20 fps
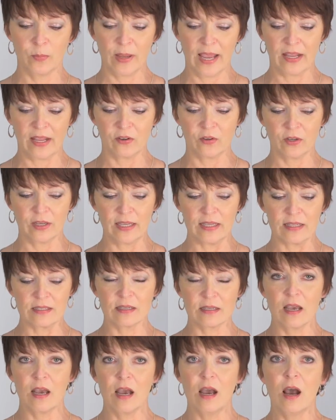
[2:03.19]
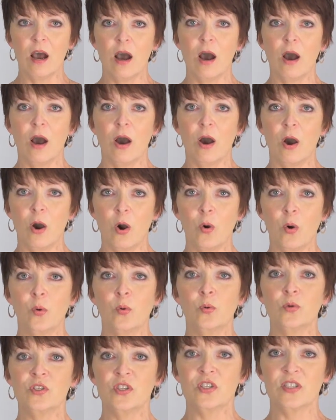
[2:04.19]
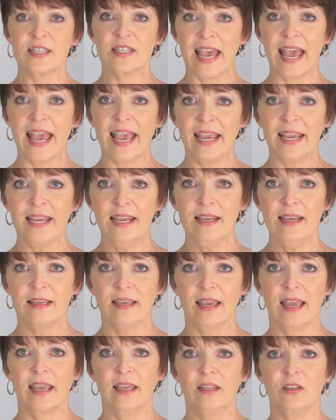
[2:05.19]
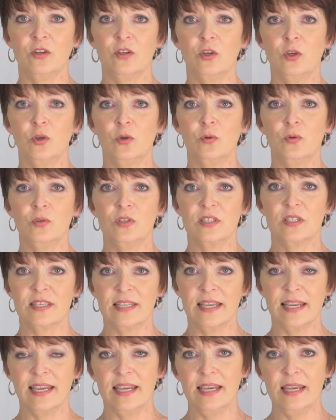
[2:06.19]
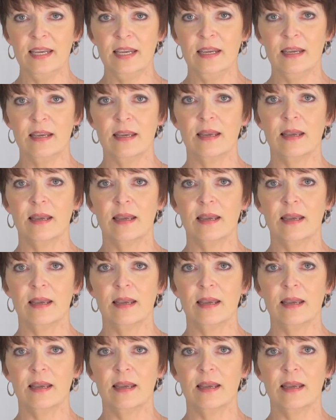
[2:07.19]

Banner, is, "Oh, say, can you see